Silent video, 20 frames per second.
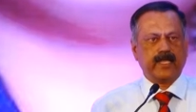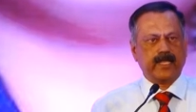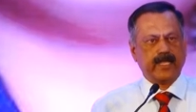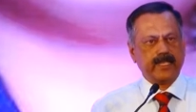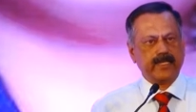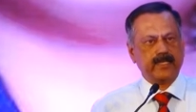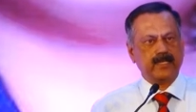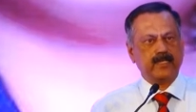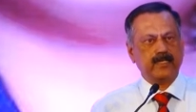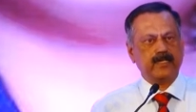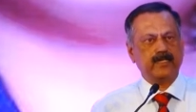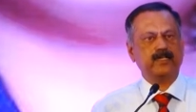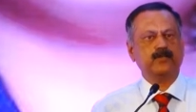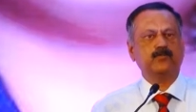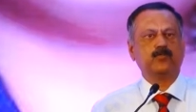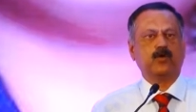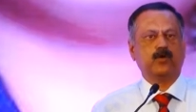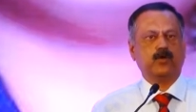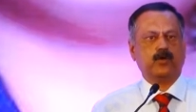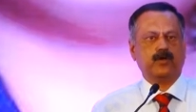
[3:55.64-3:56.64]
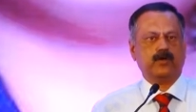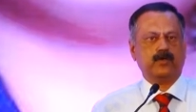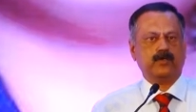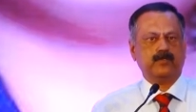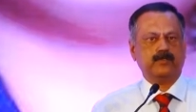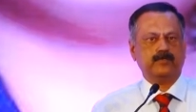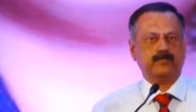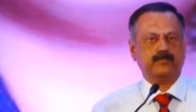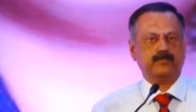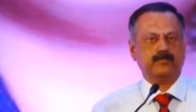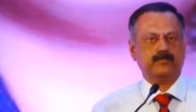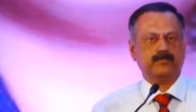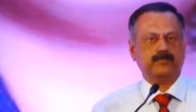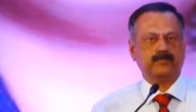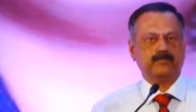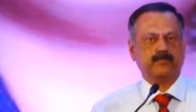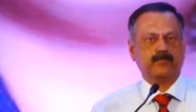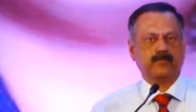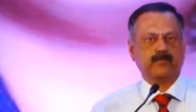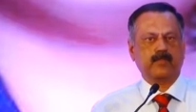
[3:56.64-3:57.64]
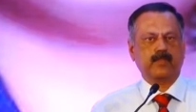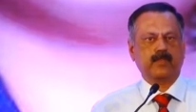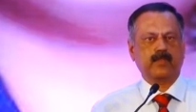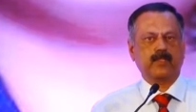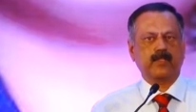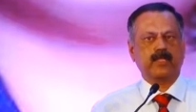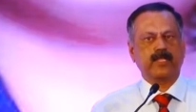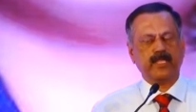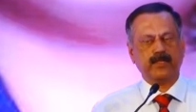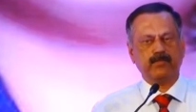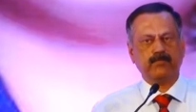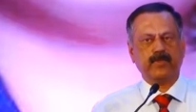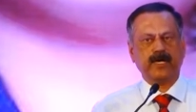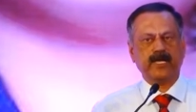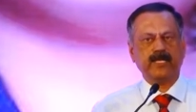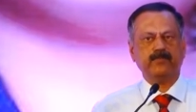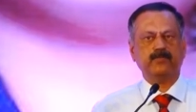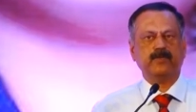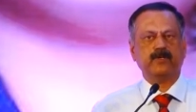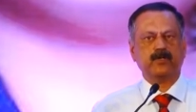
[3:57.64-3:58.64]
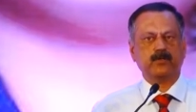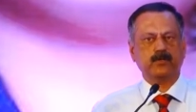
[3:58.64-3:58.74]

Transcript: and learn more, imbibe